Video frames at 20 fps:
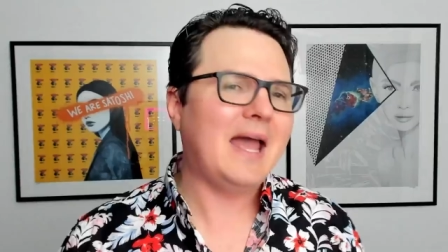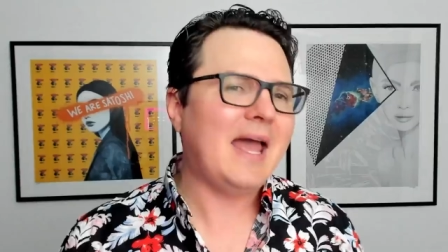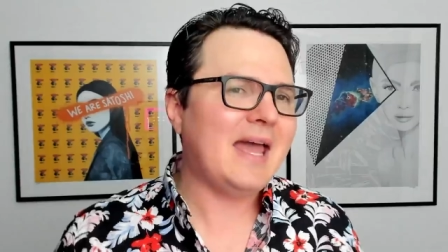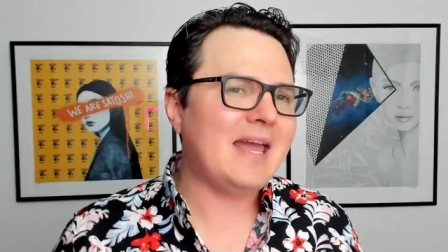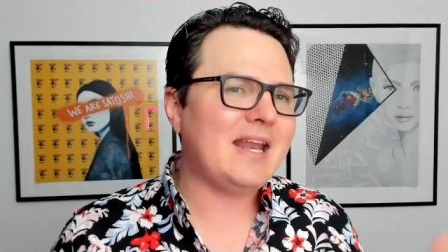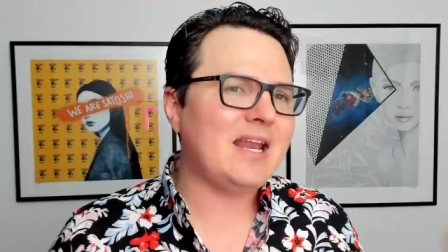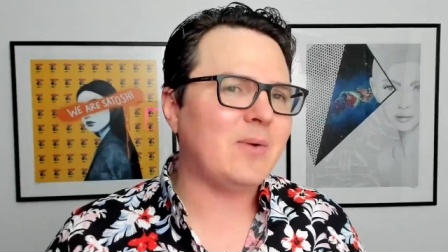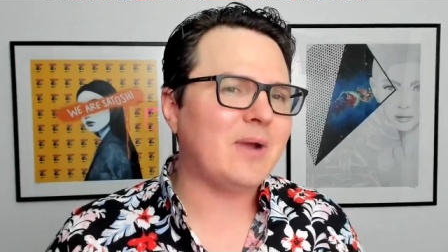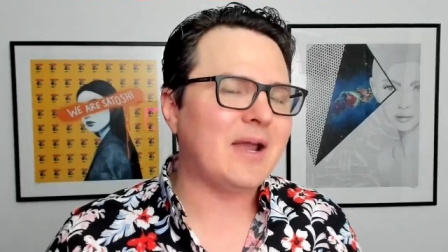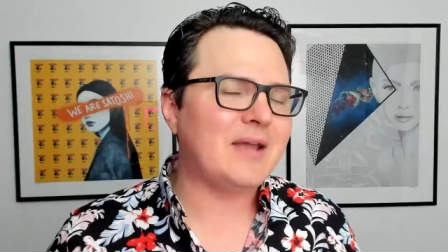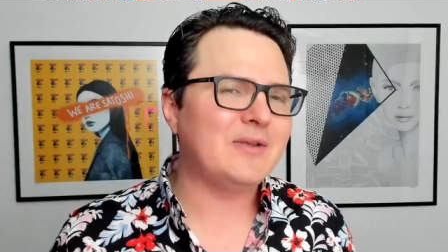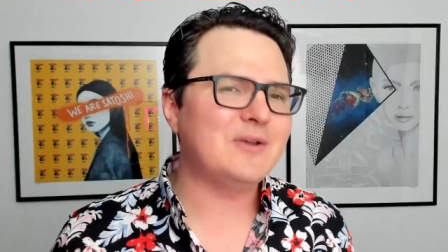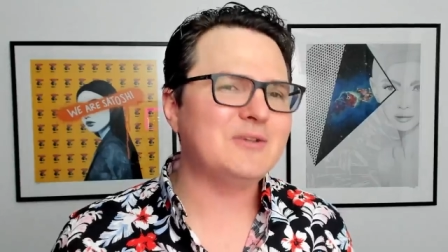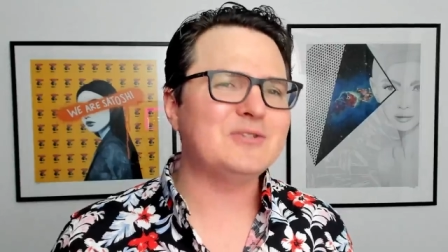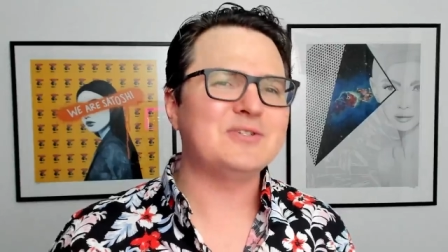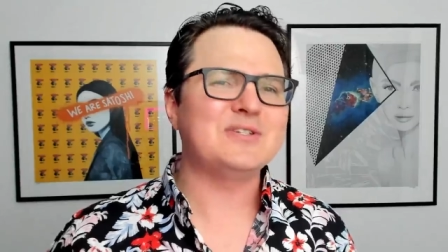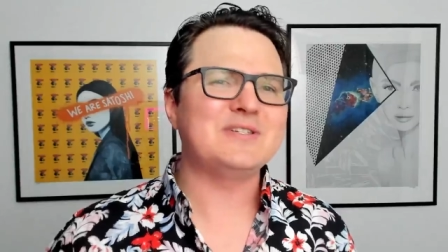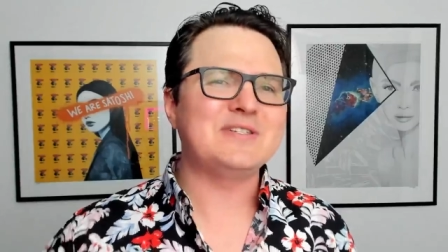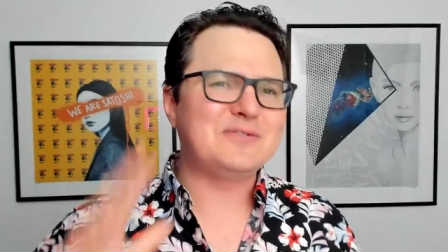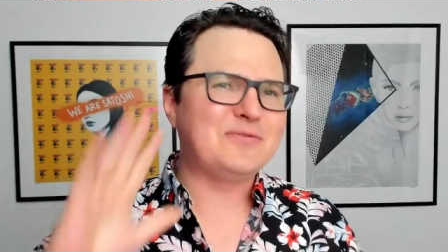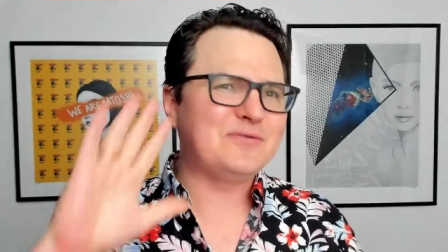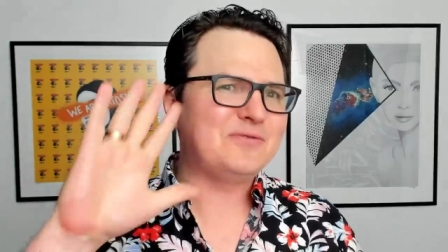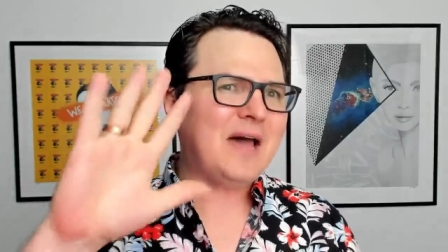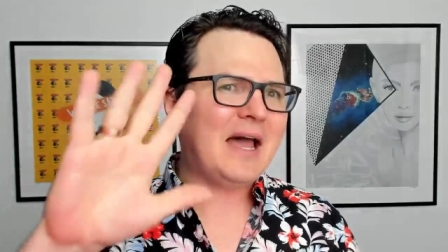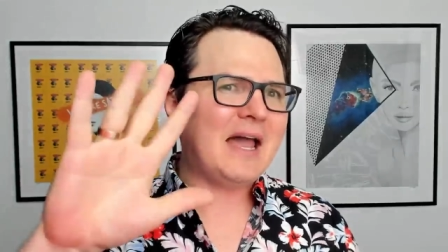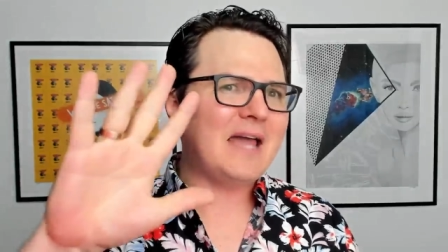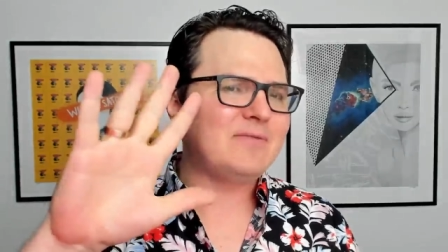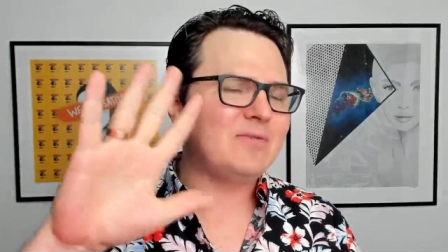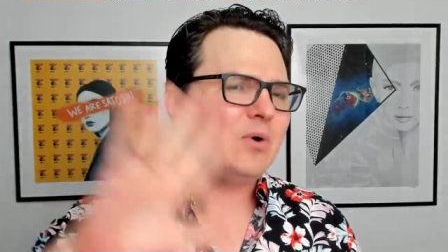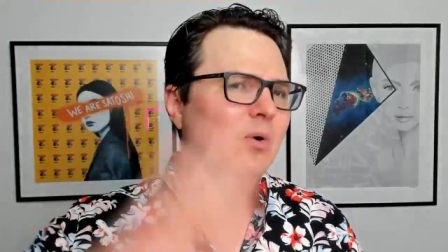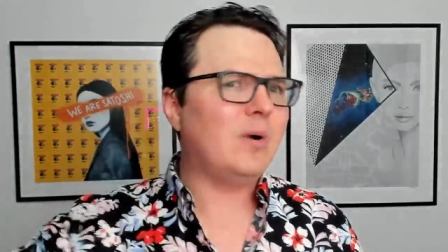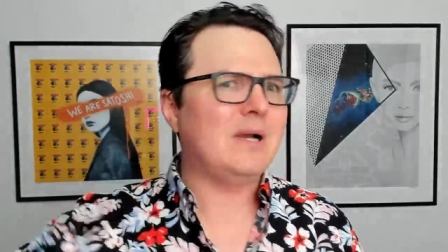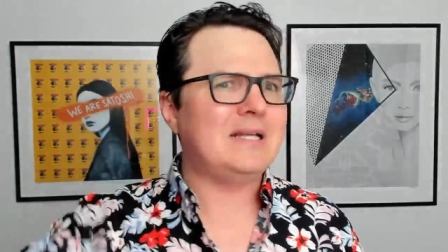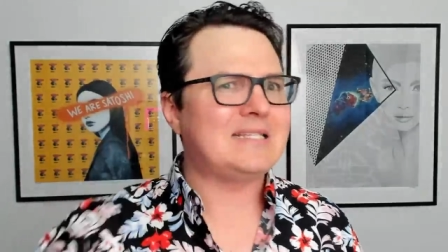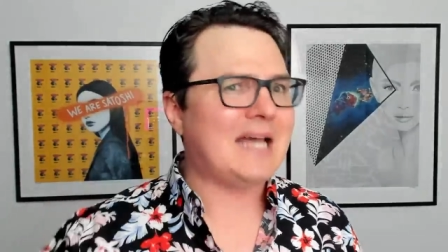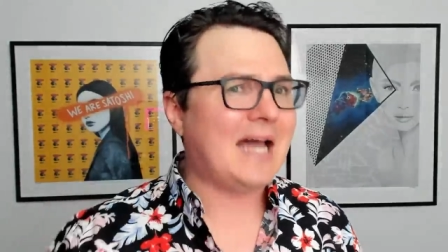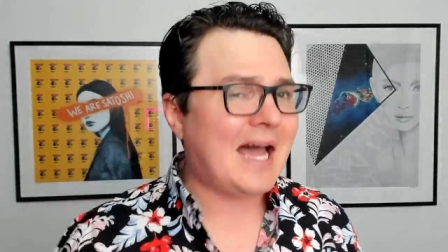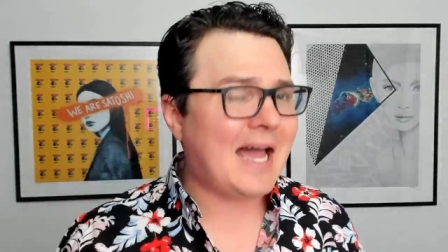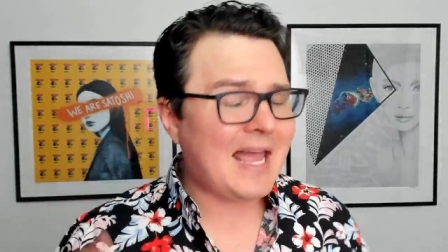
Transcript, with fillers: Anyway, those are just the five coins that